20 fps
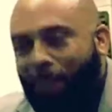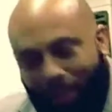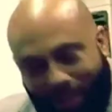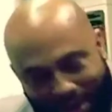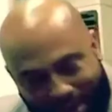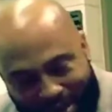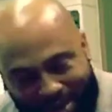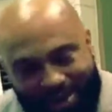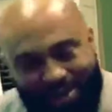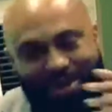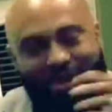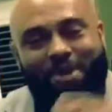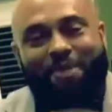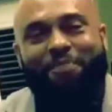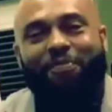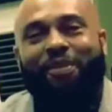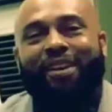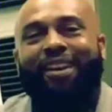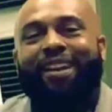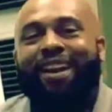Oh, well, there you go.
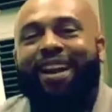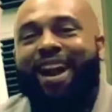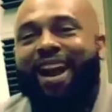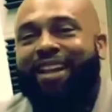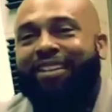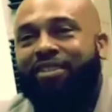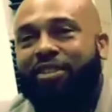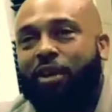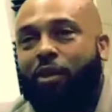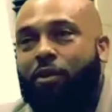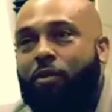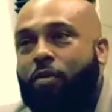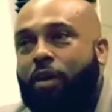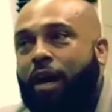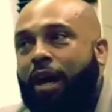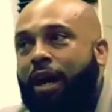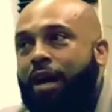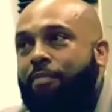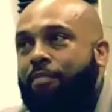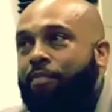And so
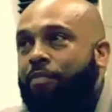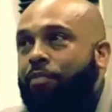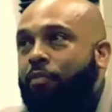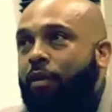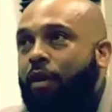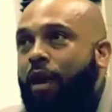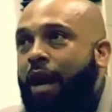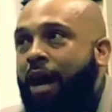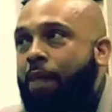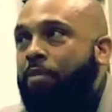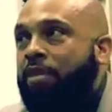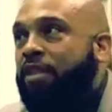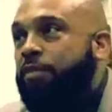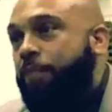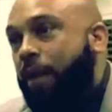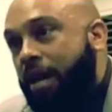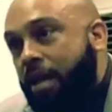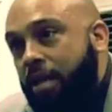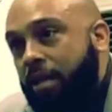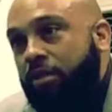I'm a
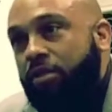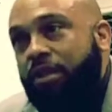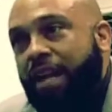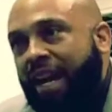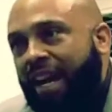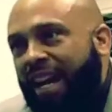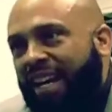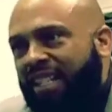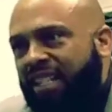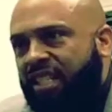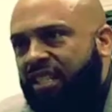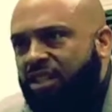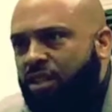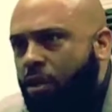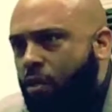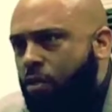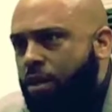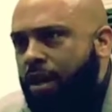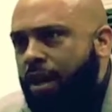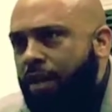sponge. I like to
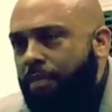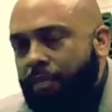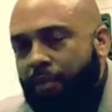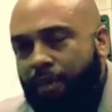soak up.